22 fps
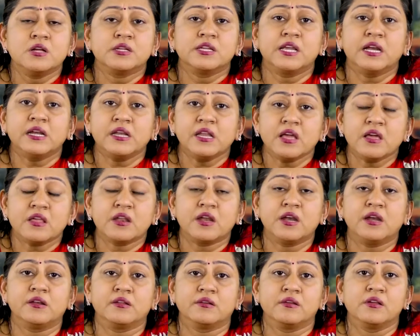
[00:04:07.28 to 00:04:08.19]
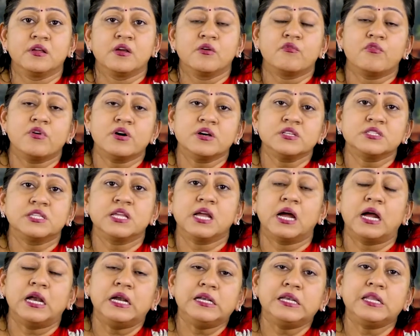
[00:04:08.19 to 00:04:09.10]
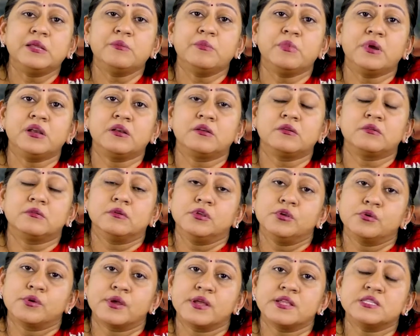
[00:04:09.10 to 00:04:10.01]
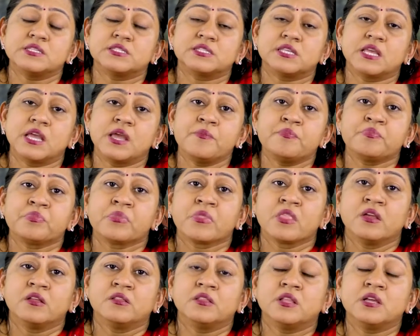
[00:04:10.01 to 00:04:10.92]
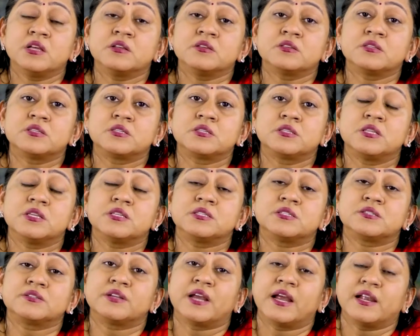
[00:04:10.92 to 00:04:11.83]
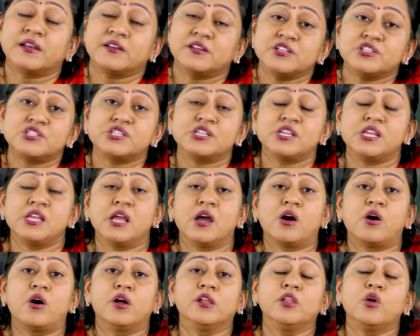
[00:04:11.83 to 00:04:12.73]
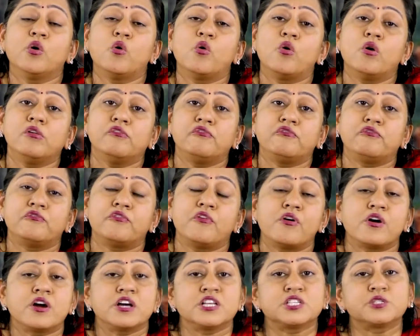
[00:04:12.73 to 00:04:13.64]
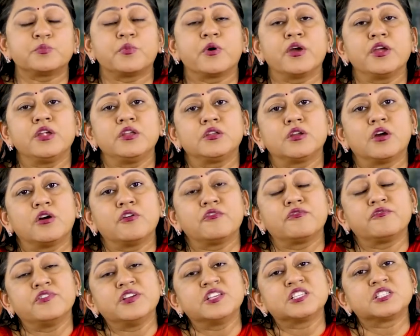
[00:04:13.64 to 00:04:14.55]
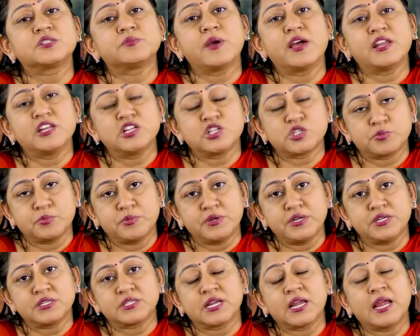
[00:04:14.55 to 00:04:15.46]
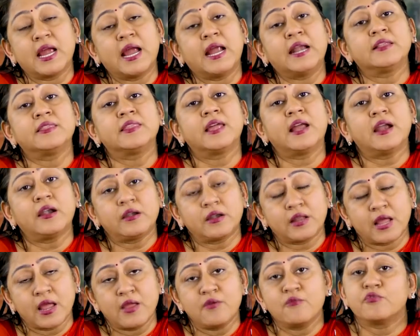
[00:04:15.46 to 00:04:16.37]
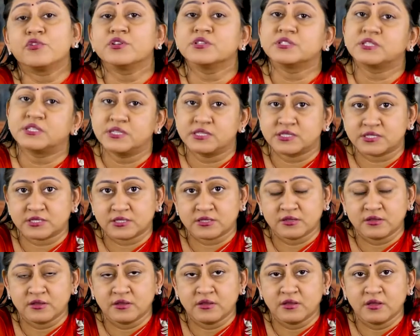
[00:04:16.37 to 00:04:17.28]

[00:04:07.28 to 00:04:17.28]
Getting rid was the ultimate, you can say, the strategy and the whole focus point of waste management at that time was this.